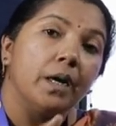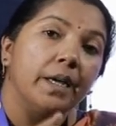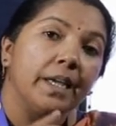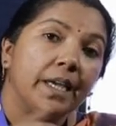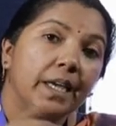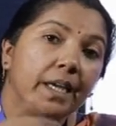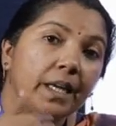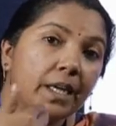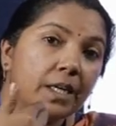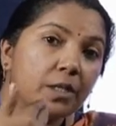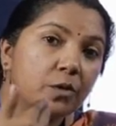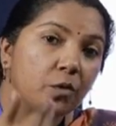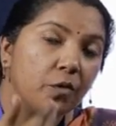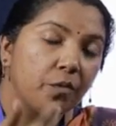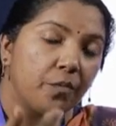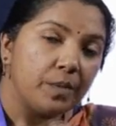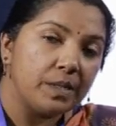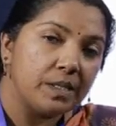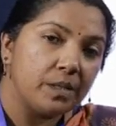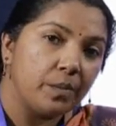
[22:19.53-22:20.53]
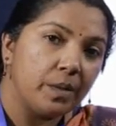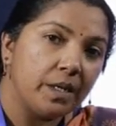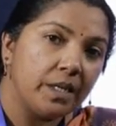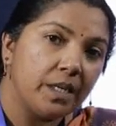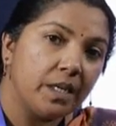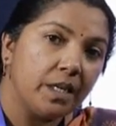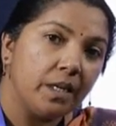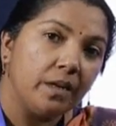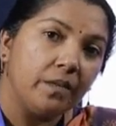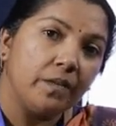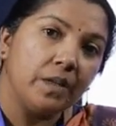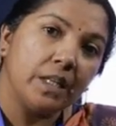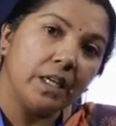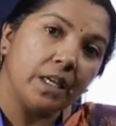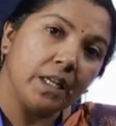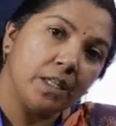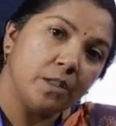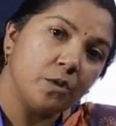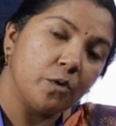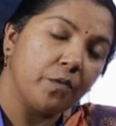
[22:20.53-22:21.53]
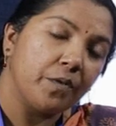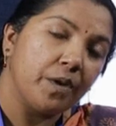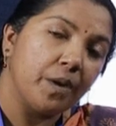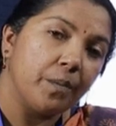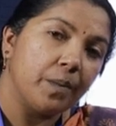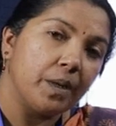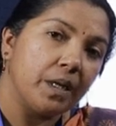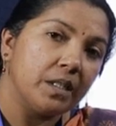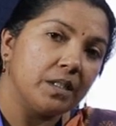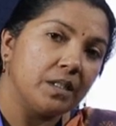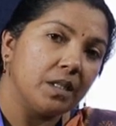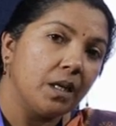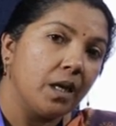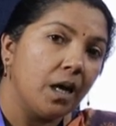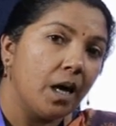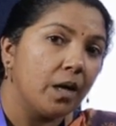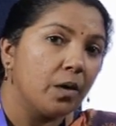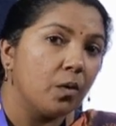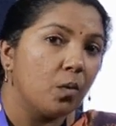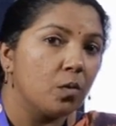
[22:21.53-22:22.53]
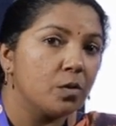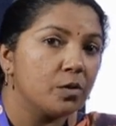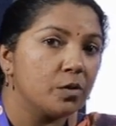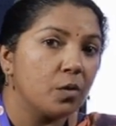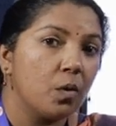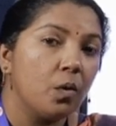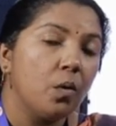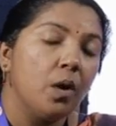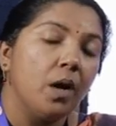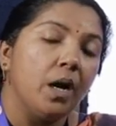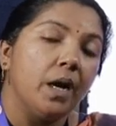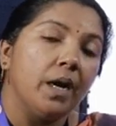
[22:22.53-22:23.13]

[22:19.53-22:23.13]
increase of miscibility with increase of temperature, and also